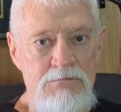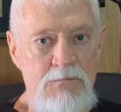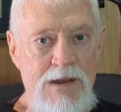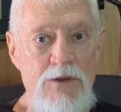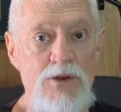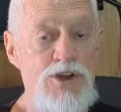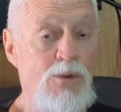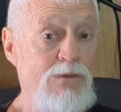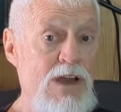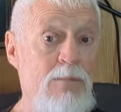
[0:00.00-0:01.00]
In my dojo,
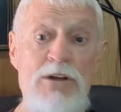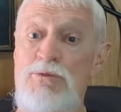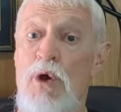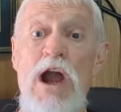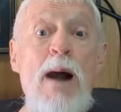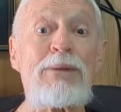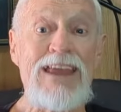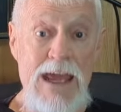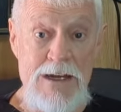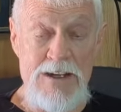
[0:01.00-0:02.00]
we've got much more
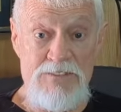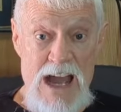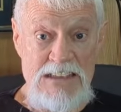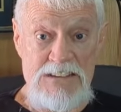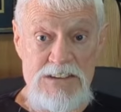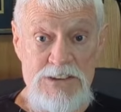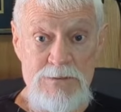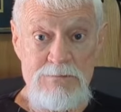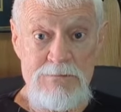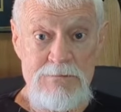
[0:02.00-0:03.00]
complicated devices
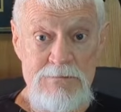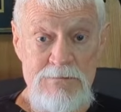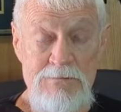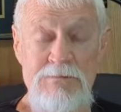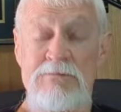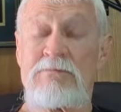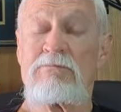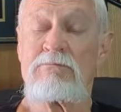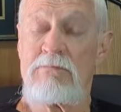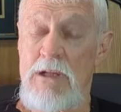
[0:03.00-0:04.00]

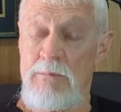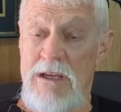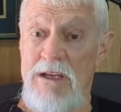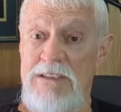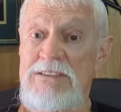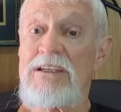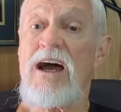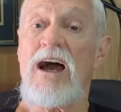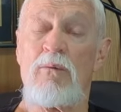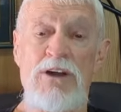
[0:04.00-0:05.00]
because
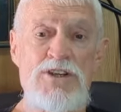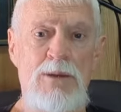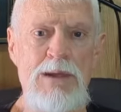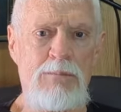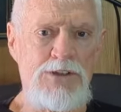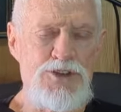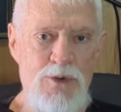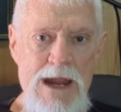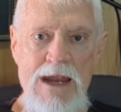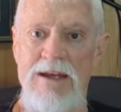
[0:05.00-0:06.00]
I want you to be able to
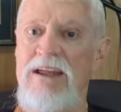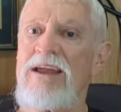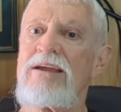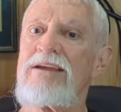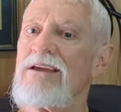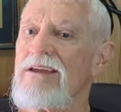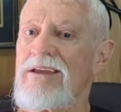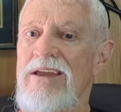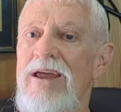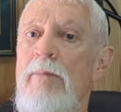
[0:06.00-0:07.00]
train
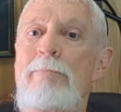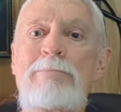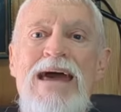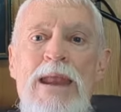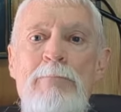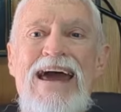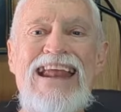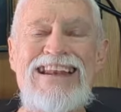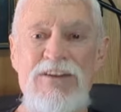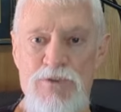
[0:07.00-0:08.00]
in many,
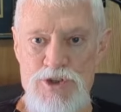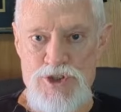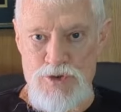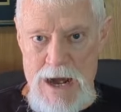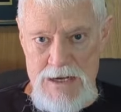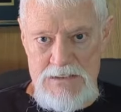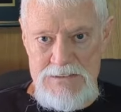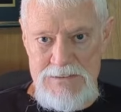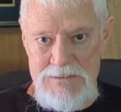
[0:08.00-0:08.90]
many different strikes.